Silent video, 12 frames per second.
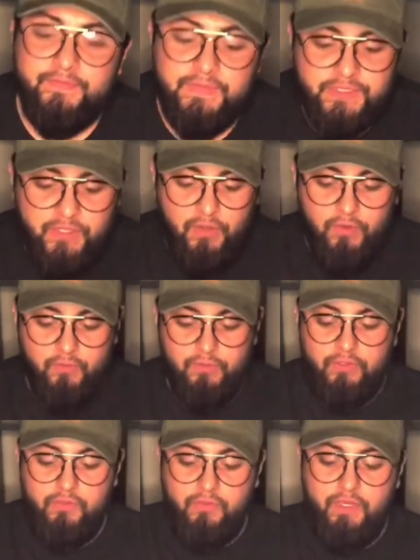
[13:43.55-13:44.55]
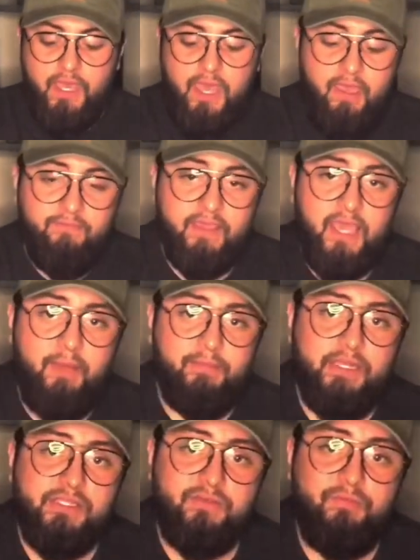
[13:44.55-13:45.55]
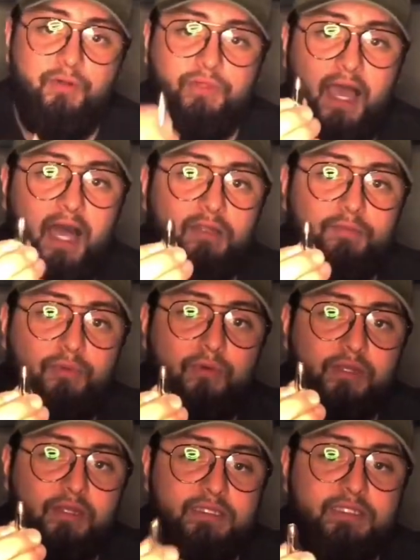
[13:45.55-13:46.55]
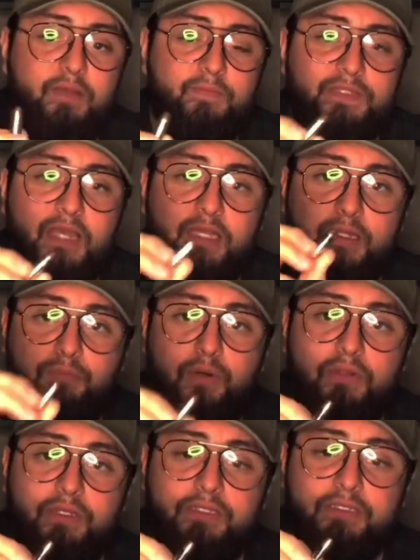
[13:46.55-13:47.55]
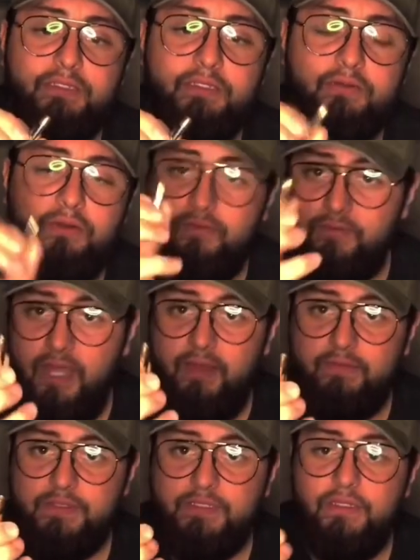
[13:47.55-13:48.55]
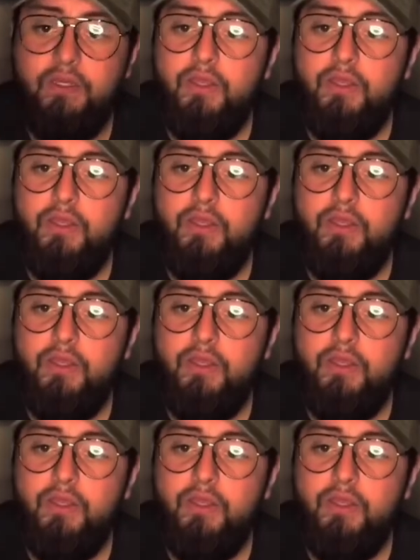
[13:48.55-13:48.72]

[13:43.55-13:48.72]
So you could have a combination of both hollow point and subsonic bullets or rounds,